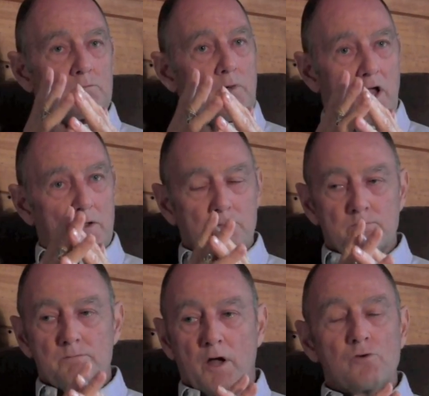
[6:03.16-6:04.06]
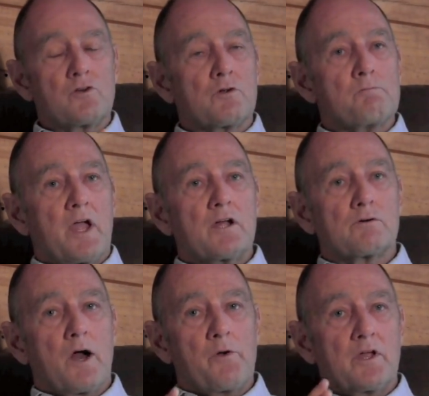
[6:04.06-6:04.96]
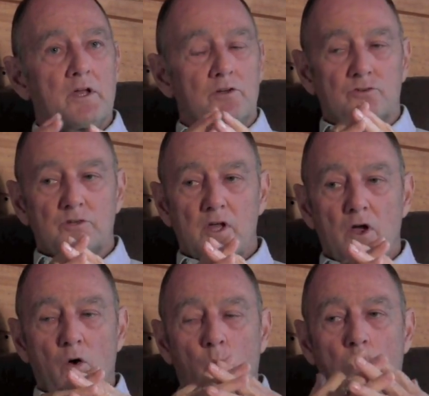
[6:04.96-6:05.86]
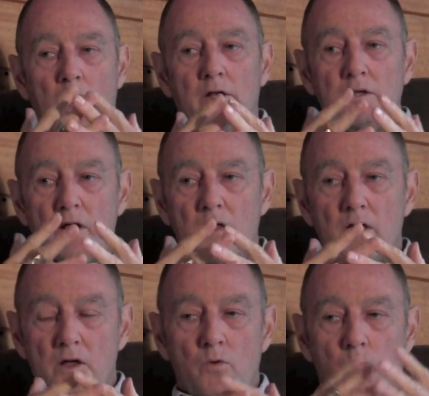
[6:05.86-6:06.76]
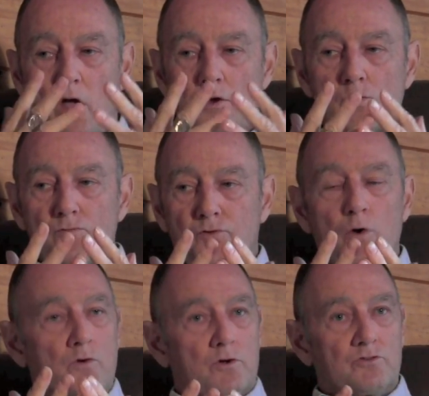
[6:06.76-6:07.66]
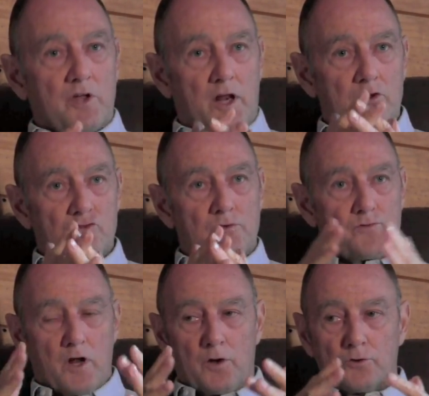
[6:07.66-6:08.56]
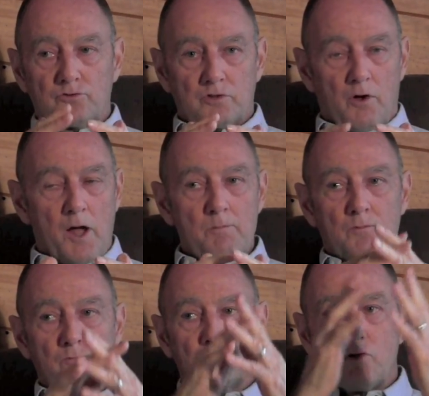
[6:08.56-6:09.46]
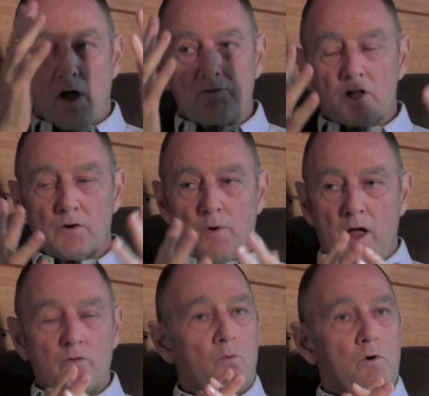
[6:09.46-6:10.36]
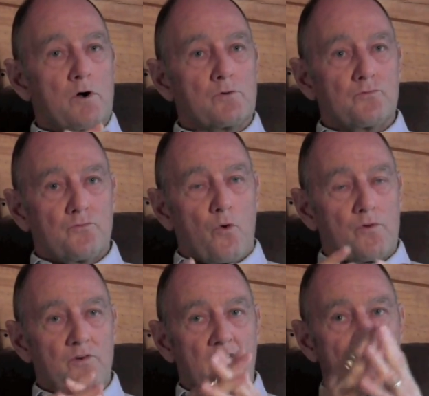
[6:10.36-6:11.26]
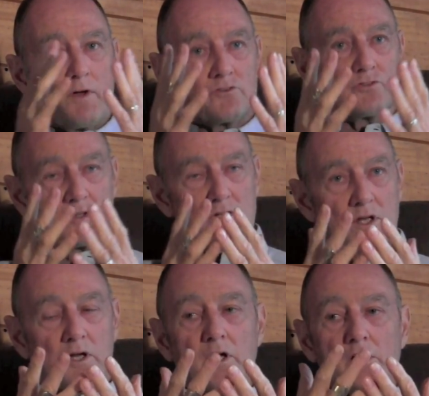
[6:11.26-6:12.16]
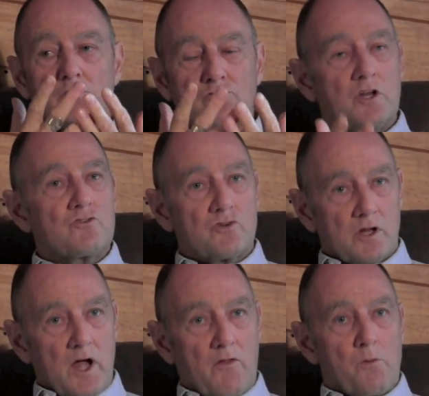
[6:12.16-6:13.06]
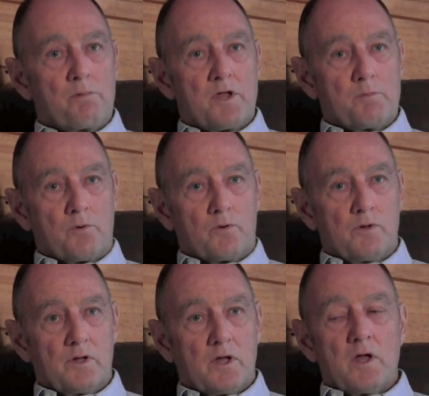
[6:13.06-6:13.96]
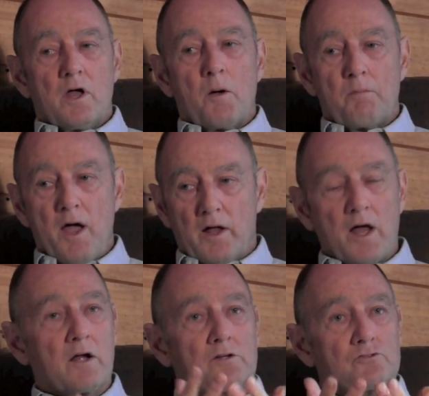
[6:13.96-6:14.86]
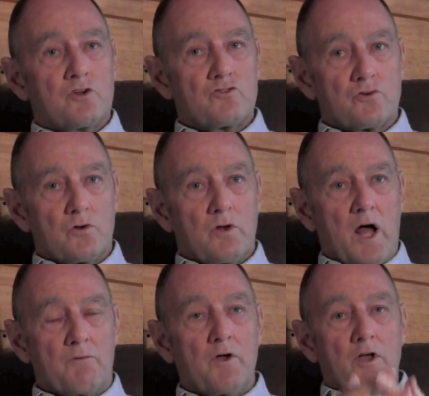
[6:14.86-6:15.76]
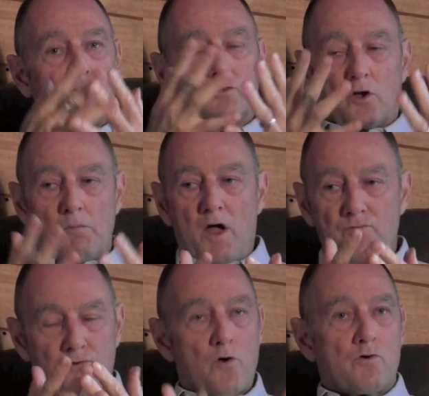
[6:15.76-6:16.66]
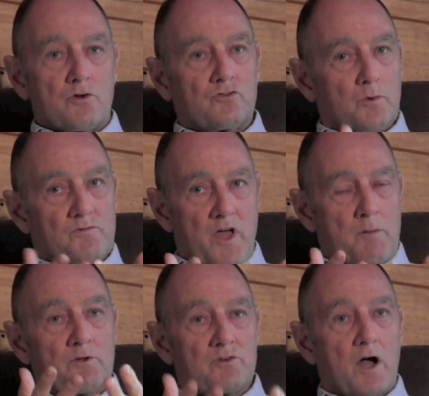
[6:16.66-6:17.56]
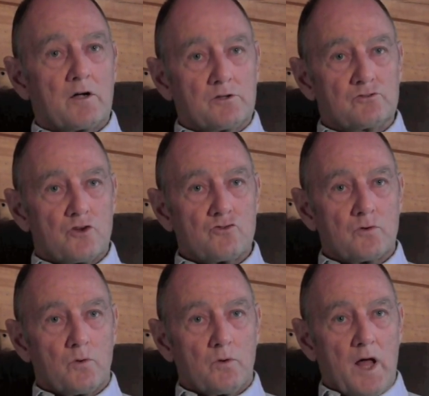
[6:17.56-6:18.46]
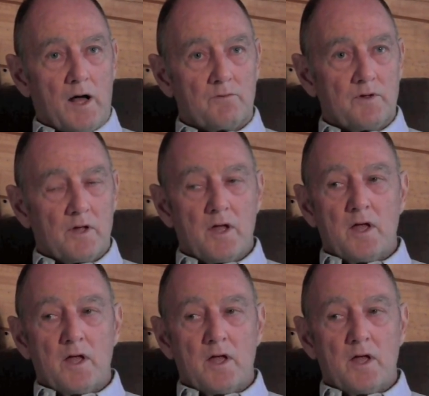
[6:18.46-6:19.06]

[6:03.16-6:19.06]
main growing is. One, where you focus, energy flows. So I'm traveling around the world 4 or 5 months a year, teaching other people about unconditional love. So my focus with them is unconditional love.